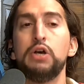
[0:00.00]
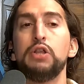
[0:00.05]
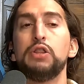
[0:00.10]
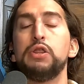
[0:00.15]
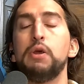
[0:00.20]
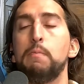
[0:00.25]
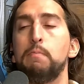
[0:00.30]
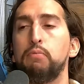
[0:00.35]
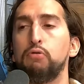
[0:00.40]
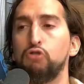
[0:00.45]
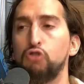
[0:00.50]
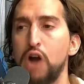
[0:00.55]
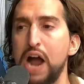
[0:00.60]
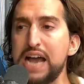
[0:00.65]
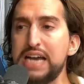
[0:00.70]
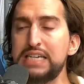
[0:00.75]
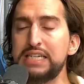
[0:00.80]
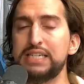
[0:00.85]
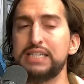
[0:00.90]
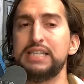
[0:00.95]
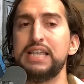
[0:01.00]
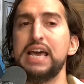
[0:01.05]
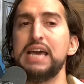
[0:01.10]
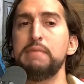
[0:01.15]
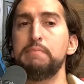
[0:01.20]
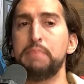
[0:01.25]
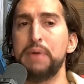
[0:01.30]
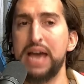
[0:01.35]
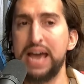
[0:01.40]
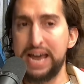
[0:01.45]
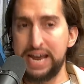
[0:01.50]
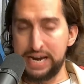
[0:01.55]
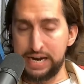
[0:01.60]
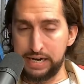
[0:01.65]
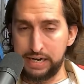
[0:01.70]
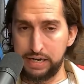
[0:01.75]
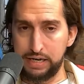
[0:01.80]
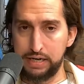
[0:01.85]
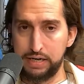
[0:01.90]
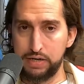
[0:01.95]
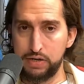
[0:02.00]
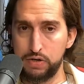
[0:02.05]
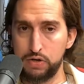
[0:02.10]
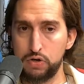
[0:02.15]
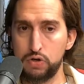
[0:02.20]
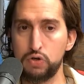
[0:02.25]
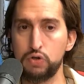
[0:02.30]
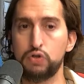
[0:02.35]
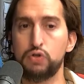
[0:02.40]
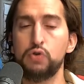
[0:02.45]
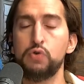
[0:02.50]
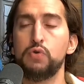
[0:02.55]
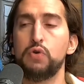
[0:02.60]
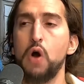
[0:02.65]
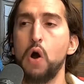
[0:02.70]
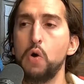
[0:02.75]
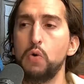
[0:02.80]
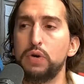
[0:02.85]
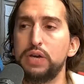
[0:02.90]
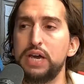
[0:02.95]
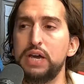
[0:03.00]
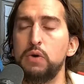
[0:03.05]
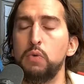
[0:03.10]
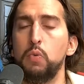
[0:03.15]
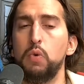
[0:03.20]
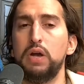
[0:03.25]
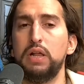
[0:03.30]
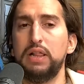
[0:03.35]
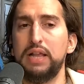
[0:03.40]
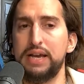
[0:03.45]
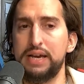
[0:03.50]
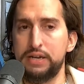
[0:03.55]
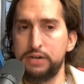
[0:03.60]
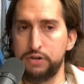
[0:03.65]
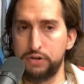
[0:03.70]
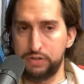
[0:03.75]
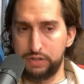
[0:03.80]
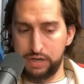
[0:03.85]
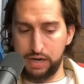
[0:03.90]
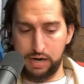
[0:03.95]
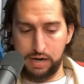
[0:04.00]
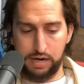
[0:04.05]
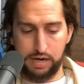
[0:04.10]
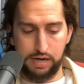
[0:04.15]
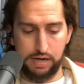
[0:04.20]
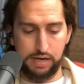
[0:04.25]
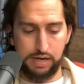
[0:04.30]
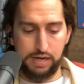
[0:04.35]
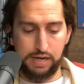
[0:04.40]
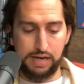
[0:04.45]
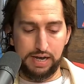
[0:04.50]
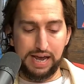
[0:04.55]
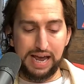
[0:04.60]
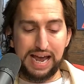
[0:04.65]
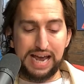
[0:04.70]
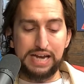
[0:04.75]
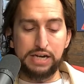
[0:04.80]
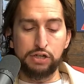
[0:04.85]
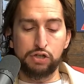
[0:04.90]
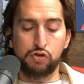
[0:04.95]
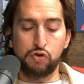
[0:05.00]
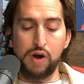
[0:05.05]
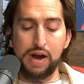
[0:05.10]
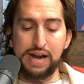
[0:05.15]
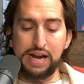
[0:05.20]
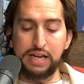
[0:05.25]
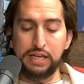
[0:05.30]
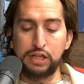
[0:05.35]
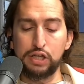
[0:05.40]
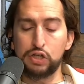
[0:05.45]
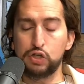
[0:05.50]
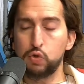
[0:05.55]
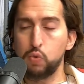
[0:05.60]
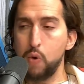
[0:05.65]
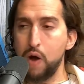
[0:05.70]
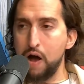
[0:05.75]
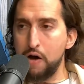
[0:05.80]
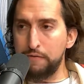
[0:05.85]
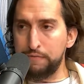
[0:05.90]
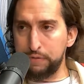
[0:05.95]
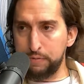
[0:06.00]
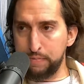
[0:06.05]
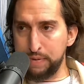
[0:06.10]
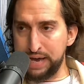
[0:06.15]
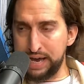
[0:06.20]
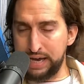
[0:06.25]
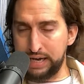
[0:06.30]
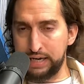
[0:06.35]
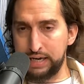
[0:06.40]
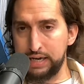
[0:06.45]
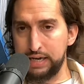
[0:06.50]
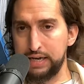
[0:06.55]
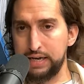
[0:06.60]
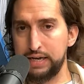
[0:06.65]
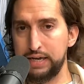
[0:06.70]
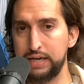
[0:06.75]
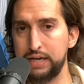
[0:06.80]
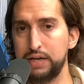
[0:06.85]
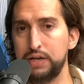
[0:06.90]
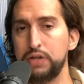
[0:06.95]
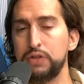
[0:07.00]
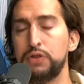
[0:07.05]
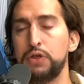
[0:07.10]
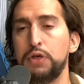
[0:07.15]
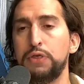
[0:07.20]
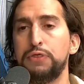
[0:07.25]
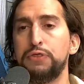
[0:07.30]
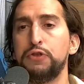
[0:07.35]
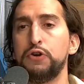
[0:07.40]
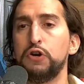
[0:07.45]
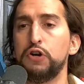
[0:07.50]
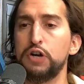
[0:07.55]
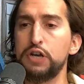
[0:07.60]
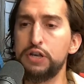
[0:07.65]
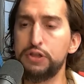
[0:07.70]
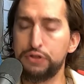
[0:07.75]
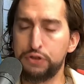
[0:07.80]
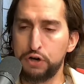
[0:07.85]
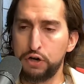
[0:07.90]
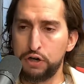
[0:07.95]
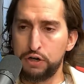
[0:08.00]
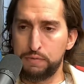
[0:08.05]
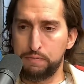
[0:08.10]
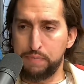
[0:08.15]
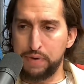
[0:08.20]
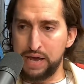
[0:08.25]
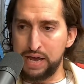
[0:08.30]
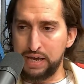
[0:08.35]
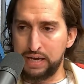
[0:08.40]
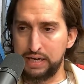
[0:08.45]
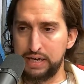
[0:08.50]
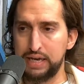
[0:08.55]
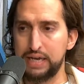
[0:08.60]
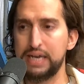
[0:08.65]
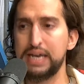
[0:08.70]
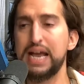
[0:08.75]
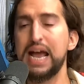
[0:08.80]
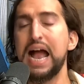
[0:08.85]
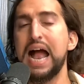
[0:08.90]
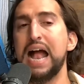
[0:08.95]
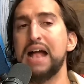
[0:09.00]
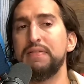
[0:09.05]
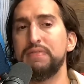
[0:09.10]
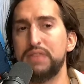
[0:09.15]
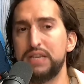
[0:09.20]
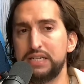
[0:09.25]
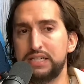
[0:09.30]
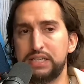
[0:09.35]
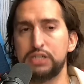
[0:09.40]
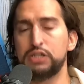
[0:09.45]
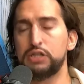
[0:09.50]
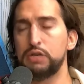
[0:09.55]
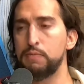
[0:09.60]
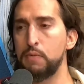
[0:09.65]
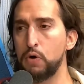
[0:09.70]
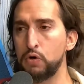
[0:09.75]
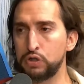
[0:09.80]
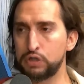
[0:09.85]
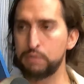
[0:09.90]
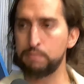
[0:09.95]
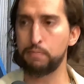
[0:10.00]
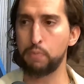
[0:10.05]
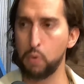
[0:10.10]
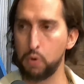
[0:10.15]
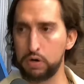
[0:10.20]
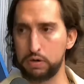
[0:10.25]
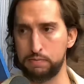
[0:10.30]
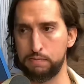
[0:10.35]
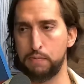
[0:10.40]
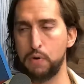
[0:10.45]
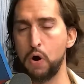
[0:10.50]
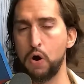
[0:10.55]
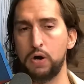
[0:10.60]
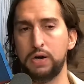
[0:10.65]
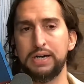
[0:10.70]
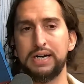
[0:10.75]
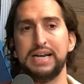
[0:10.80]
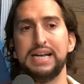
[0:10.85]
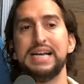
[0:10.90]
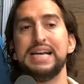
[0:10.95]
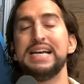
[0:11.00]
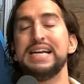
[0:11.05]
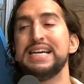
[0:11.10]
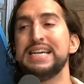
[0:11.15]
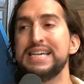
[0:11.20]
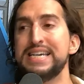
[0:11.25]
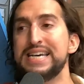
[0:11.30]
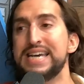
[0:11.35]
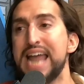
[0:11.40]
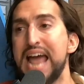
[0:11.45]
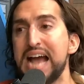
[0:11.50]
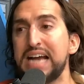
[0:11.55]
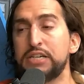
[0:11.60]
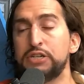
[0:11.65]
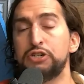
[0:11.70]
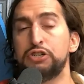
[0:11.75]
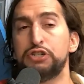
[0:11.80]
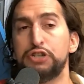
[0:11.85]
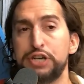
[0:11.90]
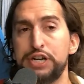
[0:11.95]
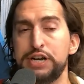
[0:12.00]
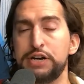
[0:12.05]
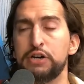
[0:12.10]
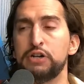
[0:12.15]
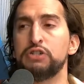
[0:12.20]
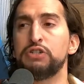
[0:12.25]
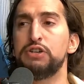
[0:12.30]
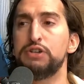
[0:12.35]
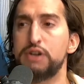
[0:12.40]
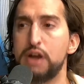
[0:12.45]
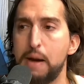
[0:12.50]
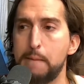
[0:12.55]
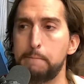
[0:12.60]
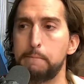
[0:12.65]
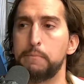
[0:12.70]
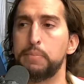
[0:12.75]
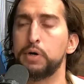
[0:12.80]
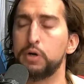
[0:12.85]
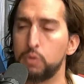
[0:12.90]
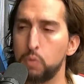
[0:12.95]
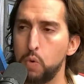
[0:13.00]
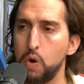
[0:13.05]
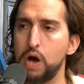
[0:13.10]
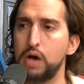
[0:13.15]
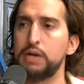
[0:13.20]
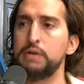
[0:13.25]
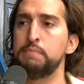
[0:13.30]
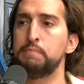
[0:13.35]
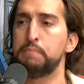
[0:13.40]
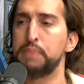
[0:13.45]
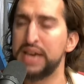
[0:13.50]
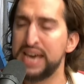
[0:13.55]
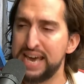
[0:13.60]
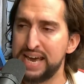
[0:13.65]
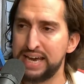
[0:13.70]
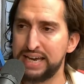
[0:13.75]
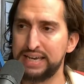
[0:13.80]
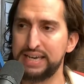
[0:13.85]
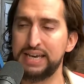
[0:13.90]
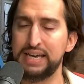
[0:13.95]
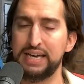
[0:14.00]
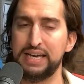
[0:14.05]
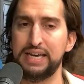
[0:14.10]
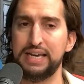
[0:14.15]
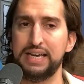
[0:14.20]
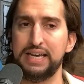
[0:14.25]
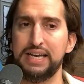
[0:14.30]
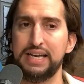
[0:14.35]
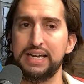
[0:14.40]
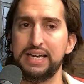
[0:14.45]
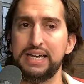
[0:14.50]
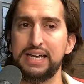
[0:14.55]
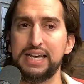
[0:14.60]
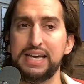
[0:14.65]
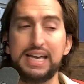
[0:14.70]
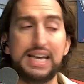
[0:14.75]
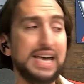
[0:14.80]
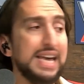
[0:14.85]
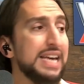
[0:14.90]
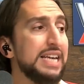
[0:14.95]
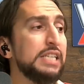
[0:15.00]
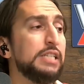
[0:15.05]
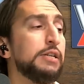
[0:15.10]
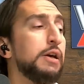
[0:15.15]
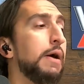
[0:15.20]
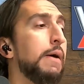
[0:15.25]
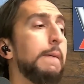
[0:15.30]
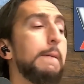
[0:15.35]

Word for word: The price they paid to go get Will Anderson in trading the 12th pick, the 33rd pick, and this is the most important part next year's number one pick is